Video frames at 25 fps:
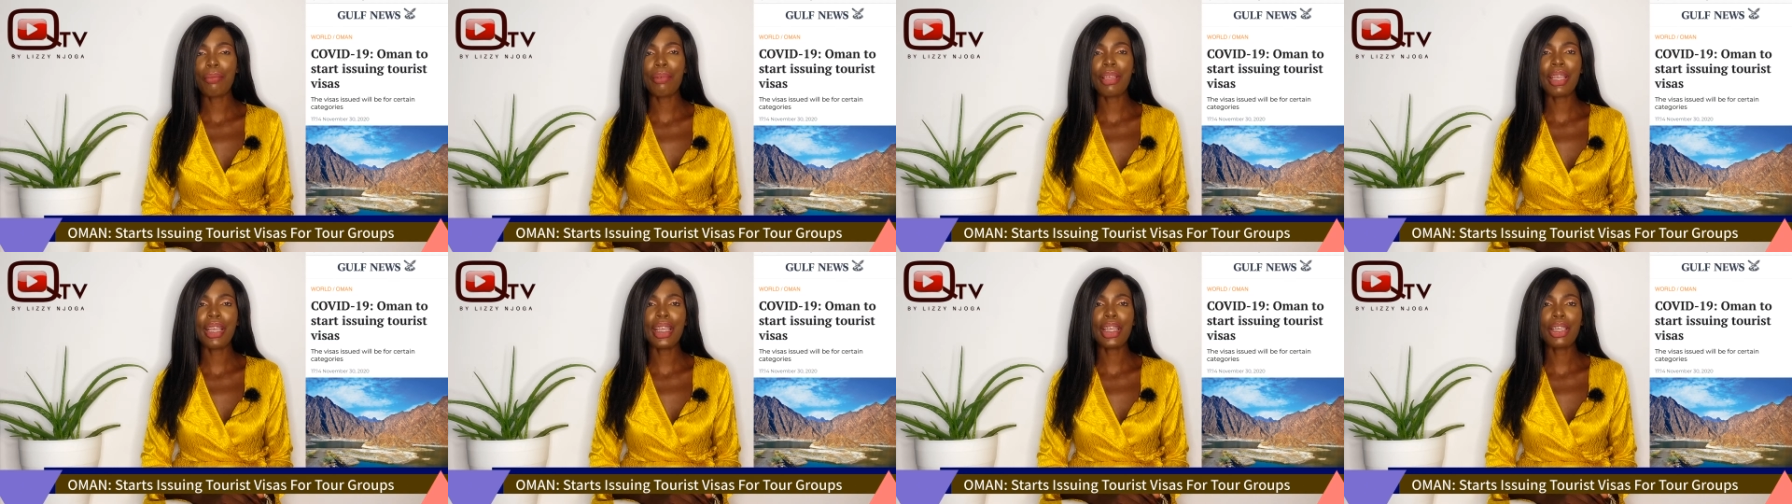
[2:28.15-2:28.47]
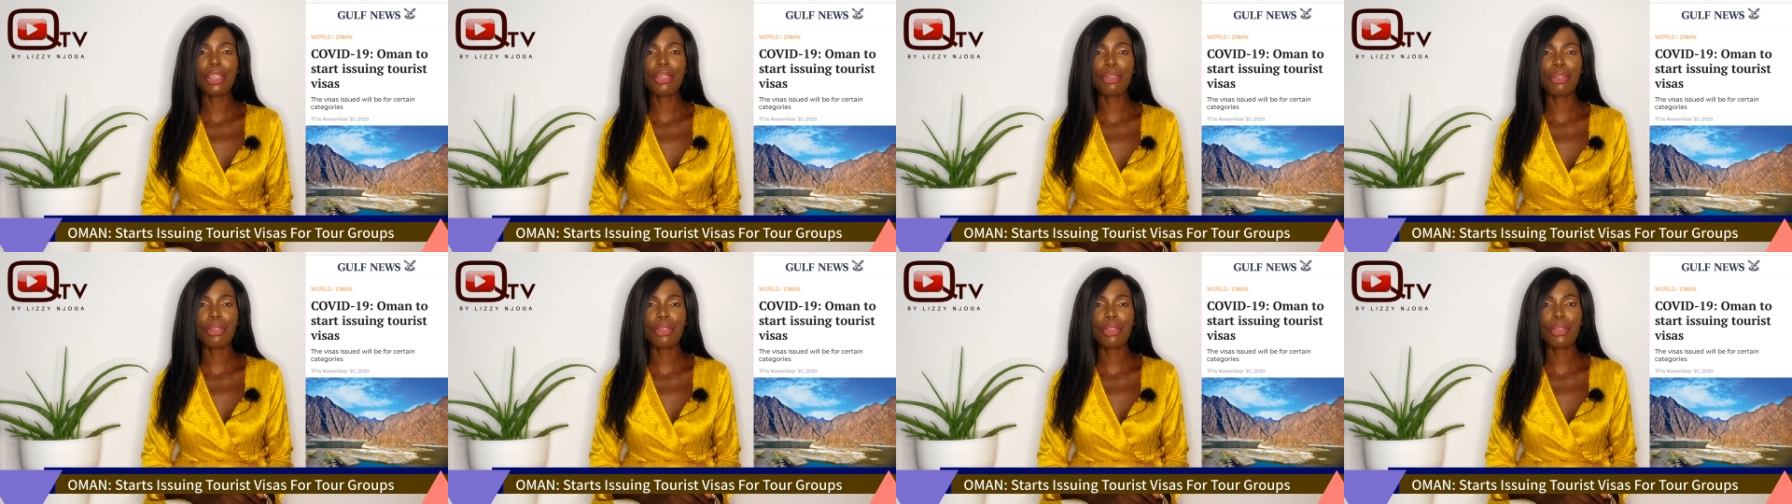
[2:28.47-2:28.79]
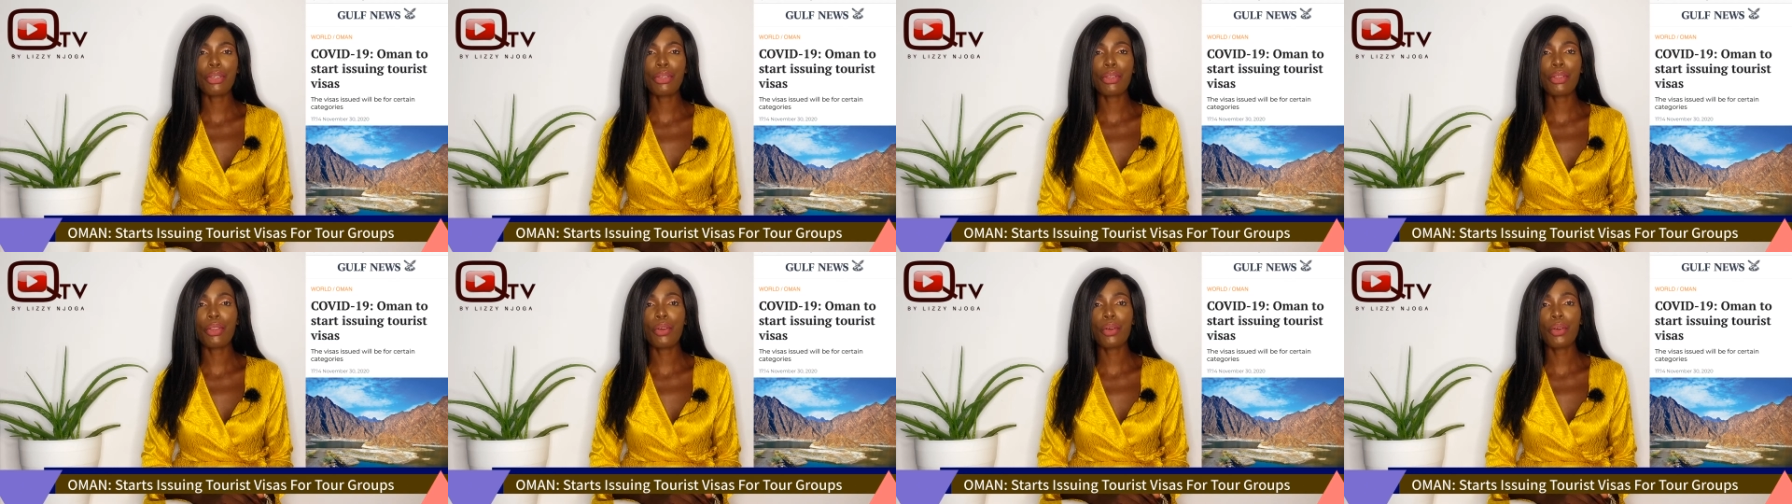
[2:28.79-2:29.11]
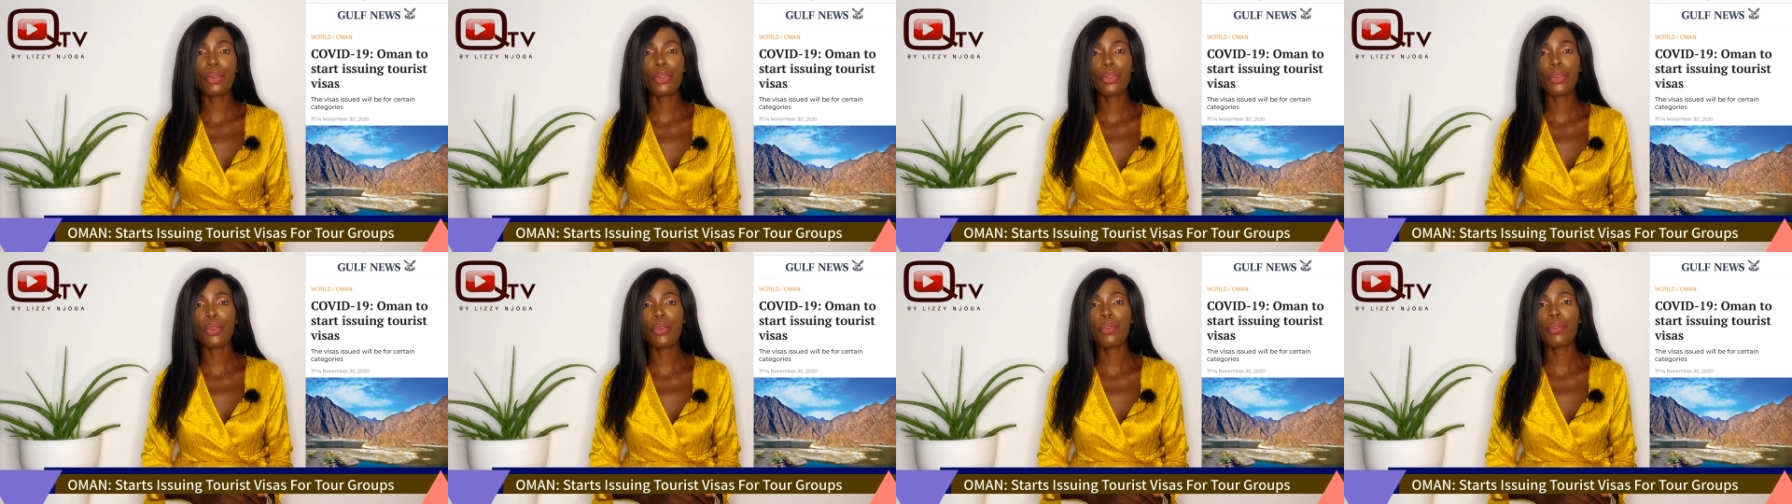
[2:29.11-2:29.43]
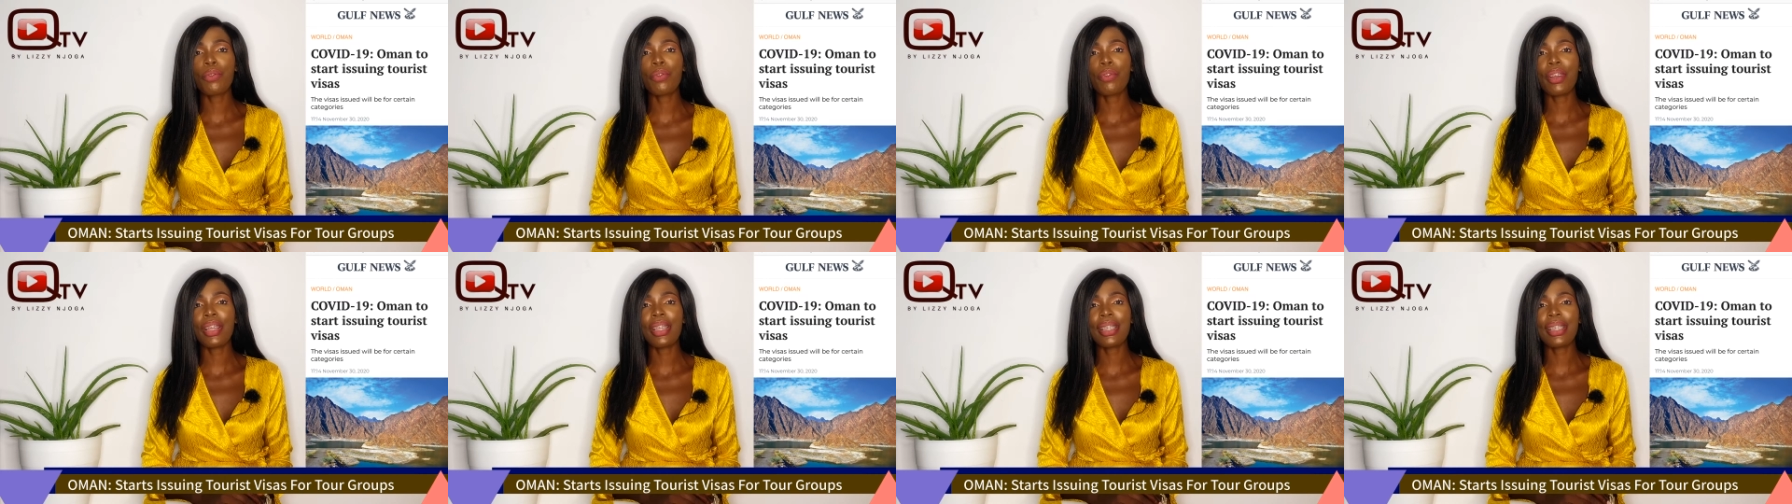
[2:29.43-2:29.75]
be issued to those
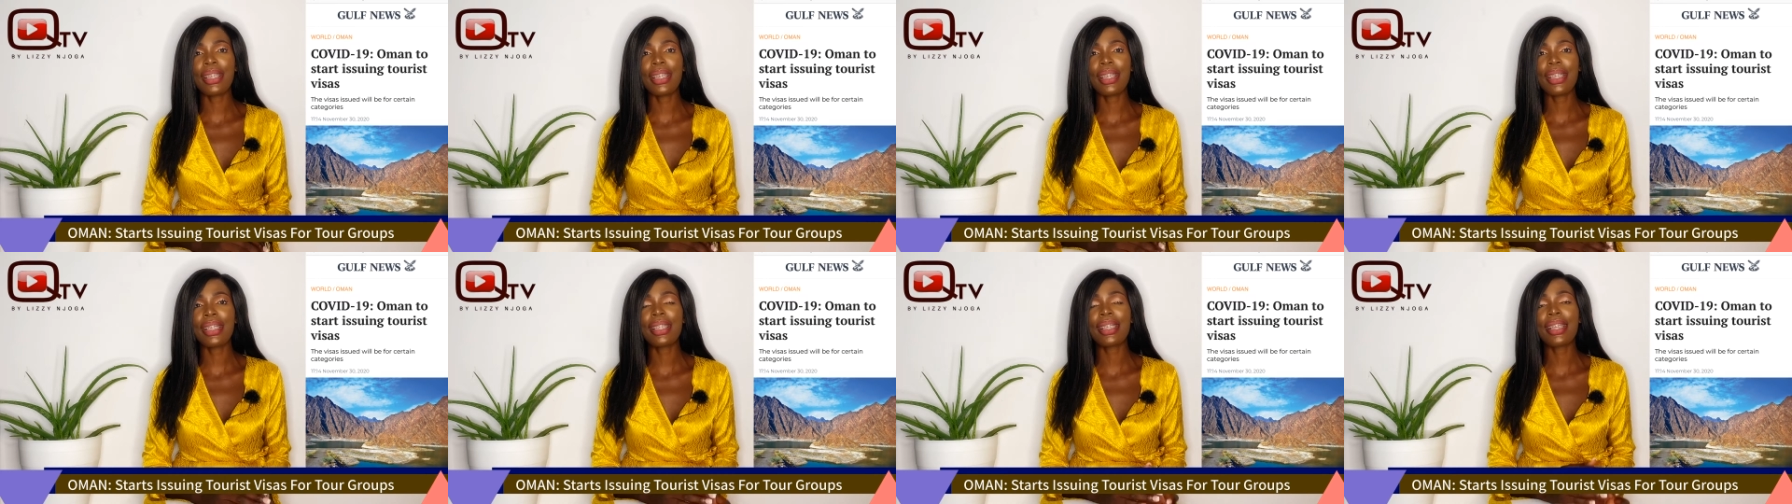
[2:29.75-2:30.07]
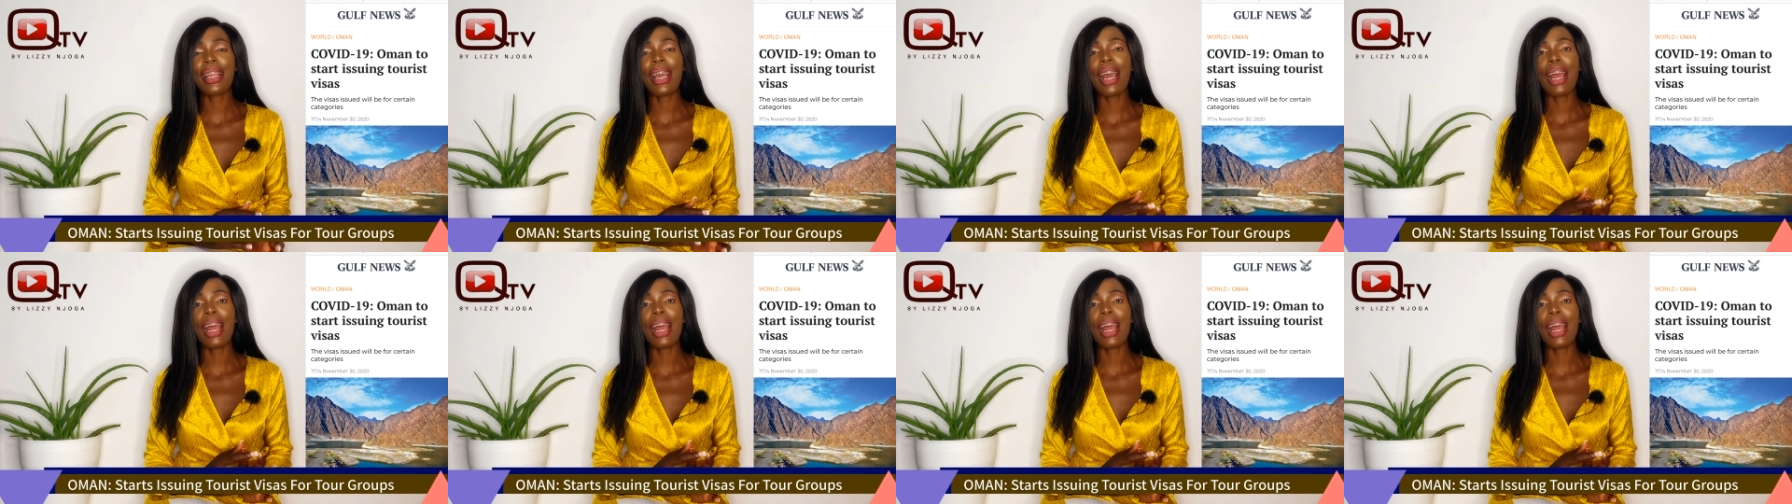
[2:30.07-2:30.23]
whose visits